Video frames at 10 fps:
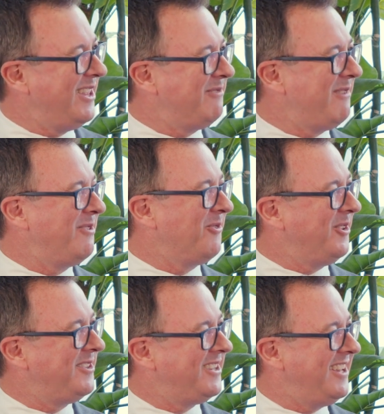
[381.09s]
that went through
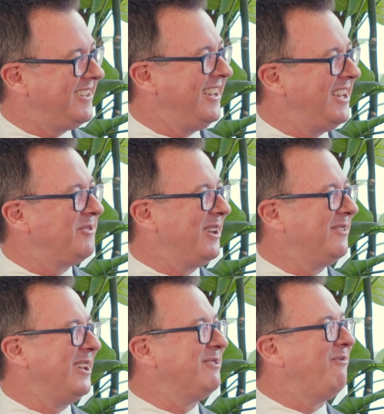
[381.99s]
and tested each one of these